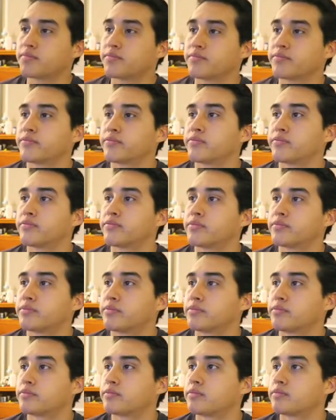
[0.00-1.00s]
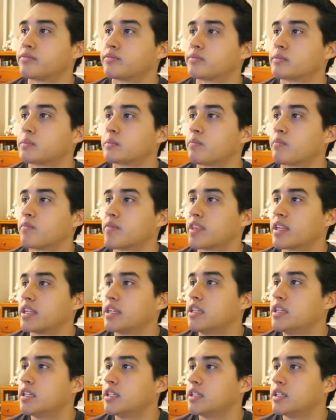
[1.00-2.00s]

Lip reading: Nothing is said.